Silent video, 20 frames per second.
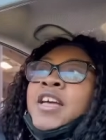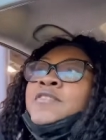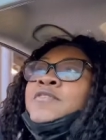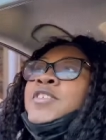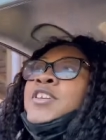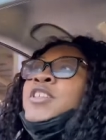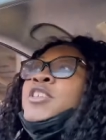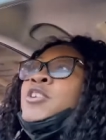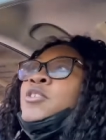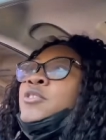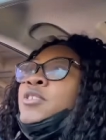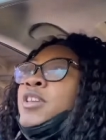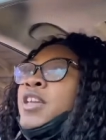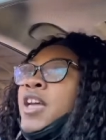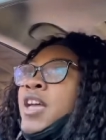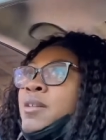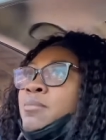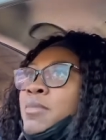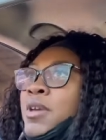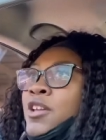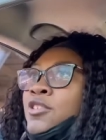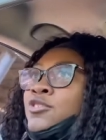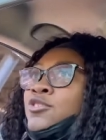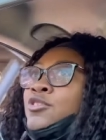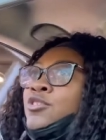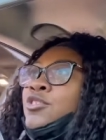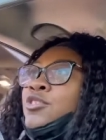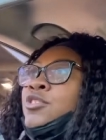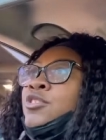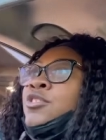video yet, make
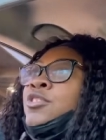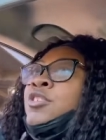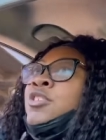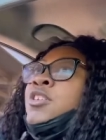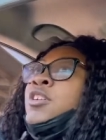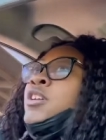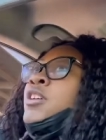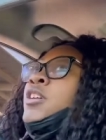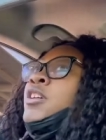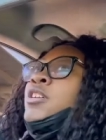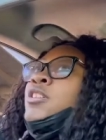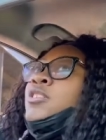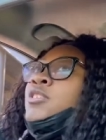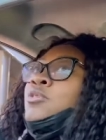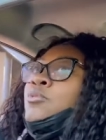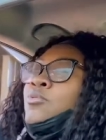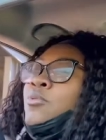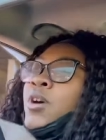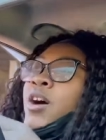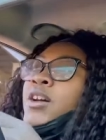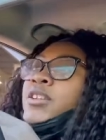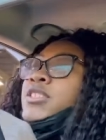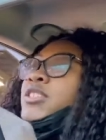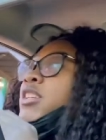sure you watch